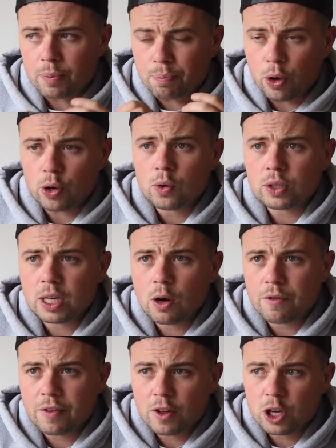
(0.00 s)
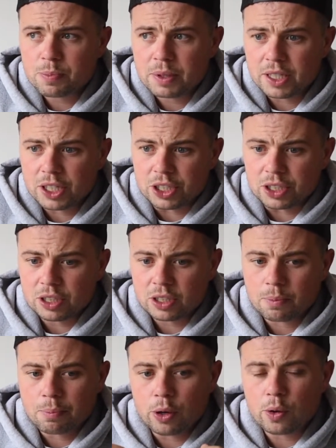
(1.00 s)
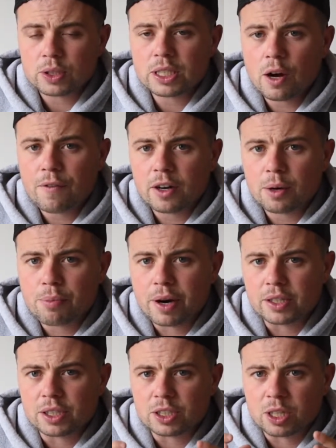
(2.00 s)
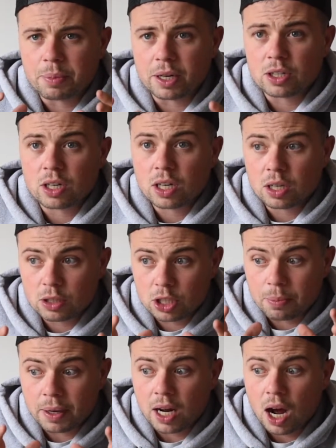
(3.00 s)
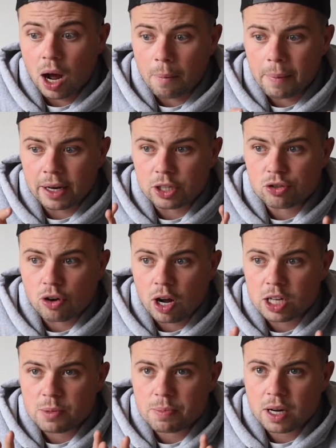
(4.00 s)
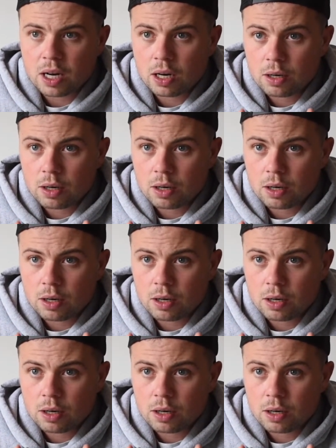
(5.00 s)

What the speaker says: Put yourself in those positions, put yourself under pressure to become and try to